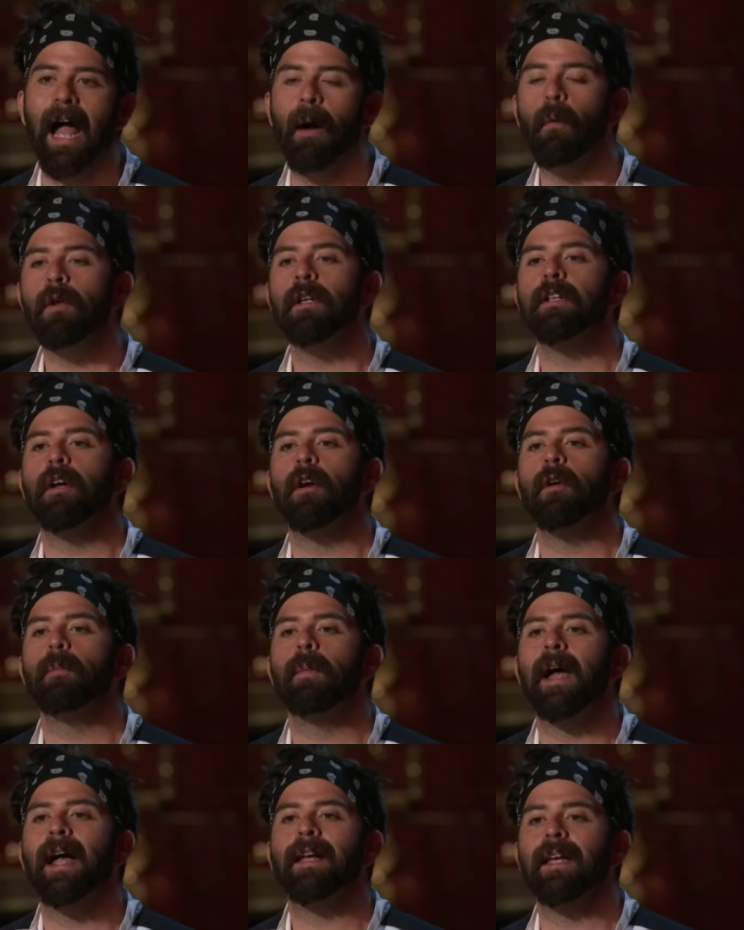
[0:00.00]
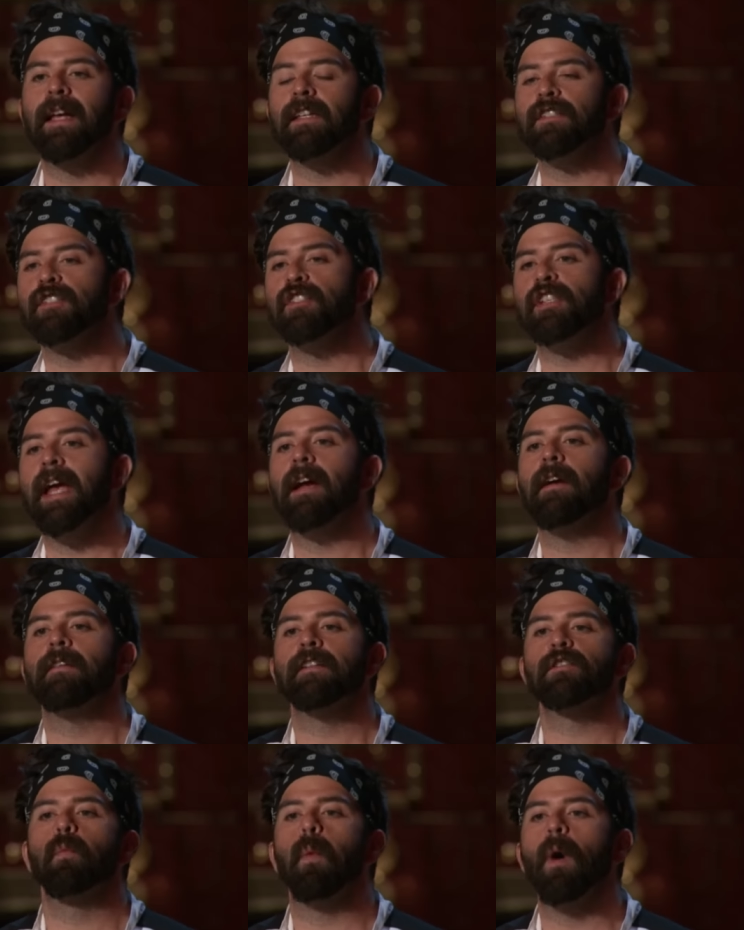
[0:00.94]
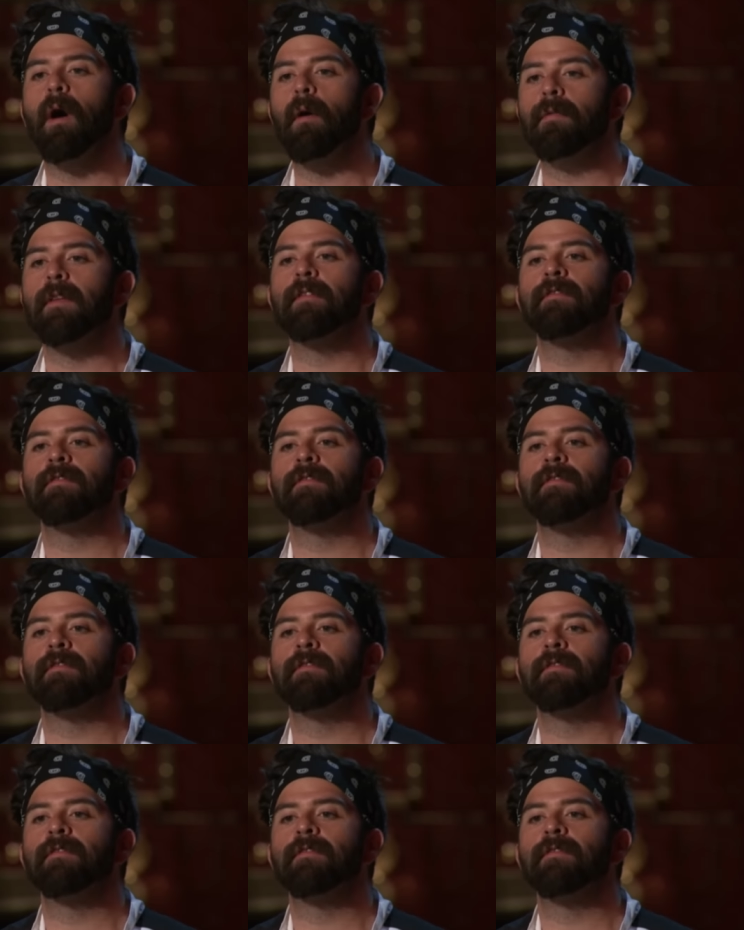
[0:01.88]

I want to go back and share this wealth of